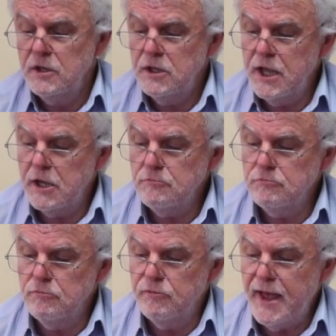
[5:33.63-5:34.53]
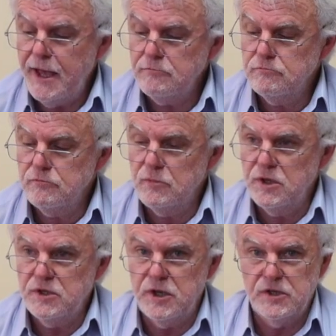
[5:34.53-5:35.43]
Now, that
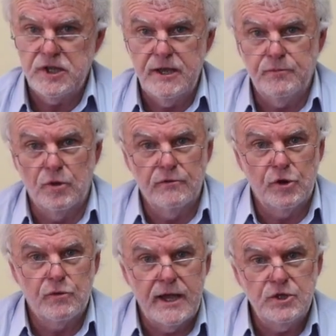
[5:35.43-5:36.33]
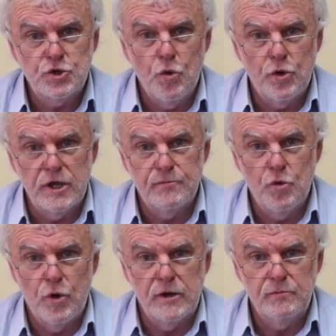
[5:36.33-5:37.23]
is an example of a great talking
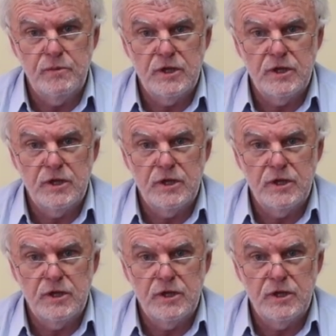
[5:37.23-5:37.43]
point,